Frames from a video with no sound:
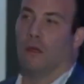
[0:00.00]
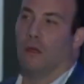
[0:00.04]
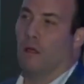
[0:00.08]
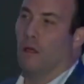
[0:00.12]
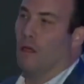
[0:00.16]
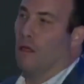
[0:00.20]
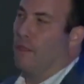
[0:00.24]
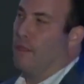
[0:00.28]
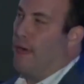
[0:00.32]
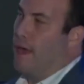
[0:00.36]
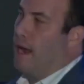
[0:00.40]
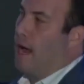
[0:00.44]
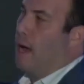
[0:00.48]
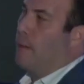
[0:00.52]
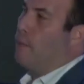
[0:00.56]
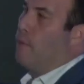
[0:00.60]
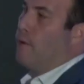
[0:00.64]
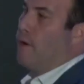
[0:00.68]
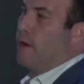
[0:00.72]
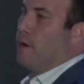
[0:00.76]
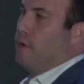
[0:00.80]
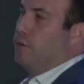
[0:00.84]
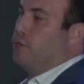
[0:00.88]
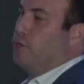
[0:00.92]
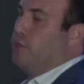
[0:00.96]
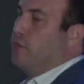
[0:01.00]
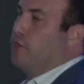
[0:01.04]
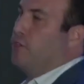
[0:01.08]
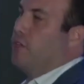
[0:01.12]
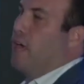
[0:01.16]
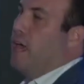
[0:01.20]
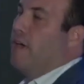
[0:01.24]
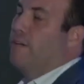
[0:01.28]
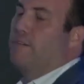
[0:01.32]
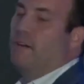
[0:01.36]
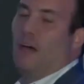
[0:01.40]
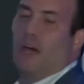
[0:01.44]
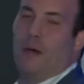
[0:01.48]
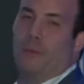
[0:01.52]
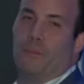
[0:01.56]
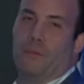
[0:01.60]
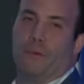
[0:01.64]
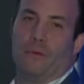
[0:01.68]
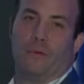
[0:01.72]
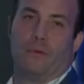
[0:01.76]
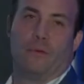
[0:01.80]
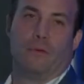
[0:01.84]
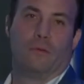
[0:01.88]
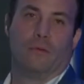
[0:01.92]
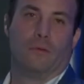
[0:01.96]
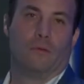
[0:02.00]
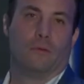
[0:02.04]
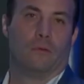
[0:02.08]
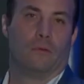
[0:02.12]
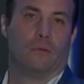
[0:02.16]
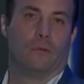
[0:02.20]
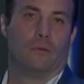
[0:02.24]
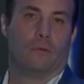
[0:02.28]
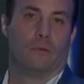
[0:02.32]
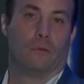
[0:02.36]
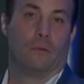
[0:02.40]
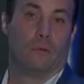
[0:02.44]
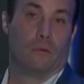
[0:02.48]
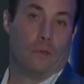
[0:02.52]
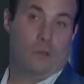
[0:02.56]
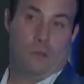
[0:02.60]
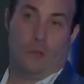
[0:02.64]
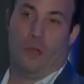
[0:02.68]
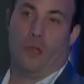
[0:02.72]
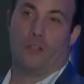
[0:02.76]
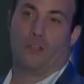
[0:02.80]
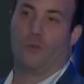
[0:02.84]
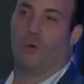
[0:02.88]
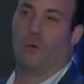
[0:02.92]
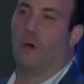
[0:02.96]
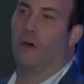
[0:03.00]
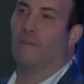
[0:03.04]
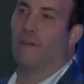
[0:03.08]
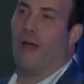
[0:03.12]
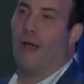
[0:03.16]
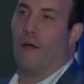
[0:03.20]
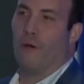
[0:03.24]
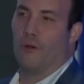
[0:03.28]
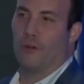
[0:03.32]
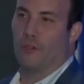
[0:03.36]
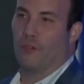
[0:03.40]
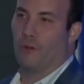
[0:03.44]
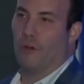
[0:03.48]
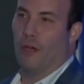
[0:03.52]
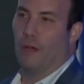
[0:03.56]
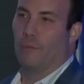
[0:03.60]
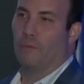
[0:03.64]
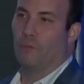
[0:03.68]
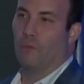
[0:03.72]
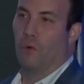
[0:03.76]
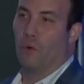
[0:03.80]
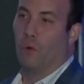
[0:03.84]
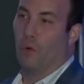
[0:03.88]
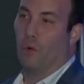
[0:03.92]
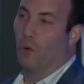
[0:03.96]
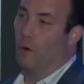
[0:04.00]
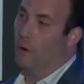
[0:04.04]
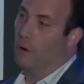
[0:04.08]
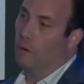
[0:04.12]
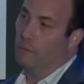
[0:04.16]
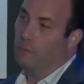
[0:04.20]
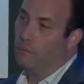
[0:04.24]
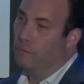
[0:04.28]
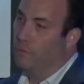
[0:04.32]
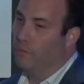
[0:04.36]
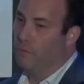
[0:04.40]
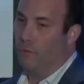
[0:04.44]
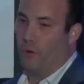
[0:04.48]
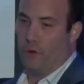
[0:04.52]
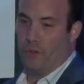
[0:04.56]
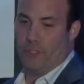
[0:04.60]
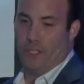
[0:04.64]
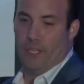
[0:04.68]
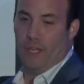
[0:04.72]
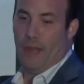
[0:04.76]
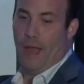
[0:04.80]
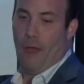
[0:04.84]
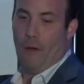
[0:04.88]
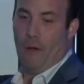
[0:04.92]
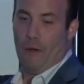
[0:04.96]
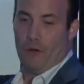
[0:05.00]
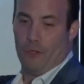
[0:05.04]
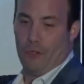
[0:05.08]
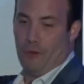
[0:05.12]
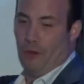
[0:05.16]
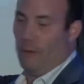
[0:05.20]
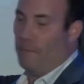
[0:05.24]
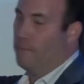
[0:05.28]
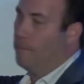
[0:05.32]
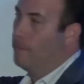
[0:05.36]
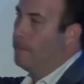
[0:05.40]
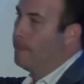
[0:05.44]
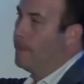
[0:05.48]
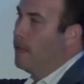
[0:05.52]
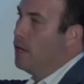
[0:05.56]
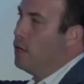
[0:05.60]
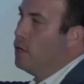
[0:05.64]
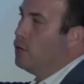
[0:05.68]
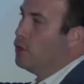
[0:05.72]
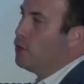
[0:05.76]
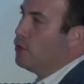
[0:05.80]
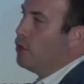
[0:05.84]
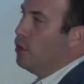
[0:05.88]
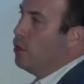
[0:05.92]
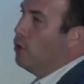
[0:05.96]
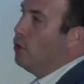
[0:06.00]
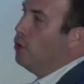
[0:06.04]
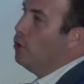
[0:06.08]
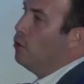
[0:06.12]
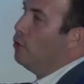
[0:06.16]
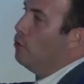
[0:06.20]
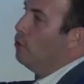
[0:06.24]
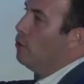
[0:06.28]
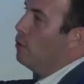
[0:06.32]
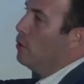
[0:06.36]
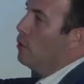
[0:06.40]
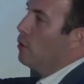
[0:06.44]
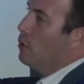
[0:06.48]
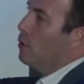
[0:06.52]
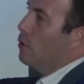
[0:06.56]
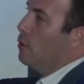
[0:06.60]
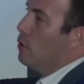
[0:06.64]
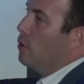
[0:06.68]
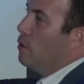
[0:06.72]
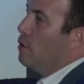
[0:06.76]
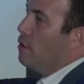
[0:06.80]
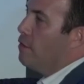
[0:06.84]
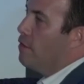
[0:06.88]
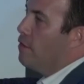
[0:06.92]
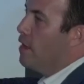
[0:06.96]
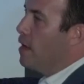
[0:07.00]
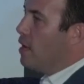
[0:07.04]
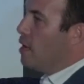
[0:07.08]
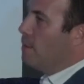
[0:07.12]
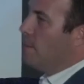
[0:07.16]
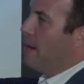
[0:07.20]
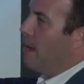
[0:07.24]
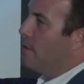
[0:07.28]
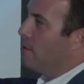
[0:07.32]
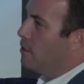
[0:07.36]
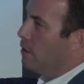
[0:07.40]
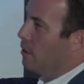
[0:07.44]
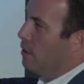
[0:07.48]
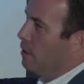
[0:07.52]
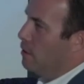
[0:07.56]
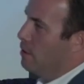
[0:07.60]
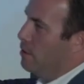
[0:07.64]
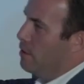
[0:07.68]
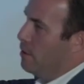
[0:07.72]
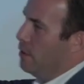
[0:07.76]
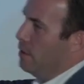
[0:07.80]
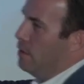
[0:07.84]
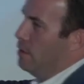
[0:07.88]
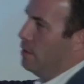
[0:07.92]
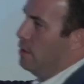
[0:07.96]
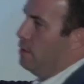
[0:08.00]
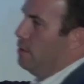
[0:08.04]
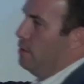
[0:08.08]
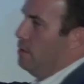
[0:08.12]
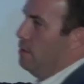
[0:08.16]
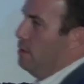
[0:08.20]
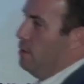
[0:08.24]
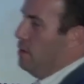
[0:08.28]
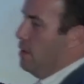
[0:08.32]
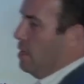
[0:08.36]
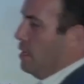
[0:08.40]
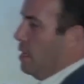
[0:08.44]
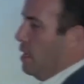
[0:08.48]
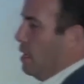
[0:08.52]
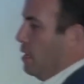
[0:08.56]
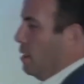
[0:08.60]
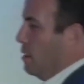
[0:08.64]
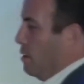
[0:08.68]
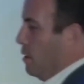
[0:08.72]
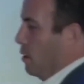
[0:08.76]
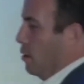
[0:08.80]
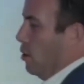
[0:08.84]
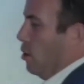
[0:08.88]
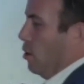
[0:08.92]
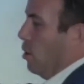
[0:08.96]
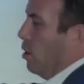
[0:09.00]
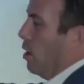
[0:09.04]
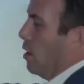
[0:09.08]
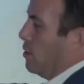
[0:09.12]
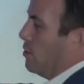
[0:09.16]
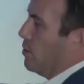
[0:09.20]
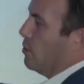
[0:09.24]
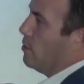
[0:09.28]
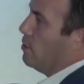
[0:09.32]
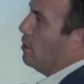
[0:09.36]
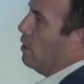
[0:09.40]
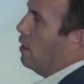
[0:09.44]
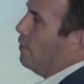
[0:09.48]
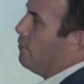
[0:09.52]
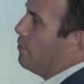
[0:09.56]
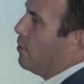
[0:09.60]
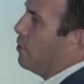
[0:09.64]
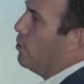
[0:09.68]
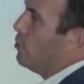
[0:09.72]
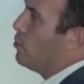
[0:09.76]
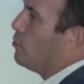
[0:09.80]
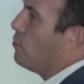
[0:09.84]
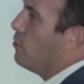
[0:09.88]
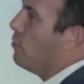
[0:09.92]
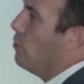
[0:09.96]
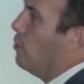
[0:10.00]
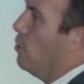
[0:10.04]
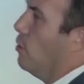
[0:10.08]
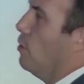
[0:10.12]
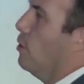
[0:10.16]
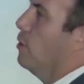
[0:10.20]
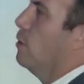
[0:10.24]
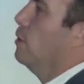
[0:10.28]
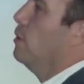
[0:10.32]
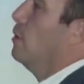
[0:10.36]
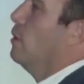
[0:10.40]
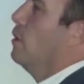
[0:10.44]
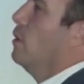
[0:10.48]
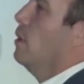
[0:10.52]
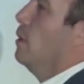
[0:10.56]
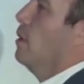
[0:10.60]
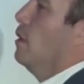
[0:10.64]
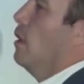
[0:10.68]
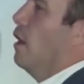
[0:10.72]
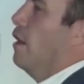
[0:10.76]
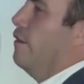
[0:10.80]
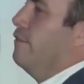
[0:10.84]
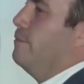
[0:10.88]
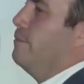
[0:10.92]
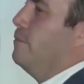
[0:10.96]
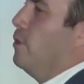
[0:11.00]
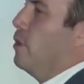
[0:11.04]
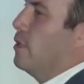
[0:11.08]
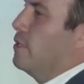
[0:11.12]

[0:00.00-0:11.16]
that operator just gave up a 12-hour trip or 14-hour trip. So think about the loss of control of booked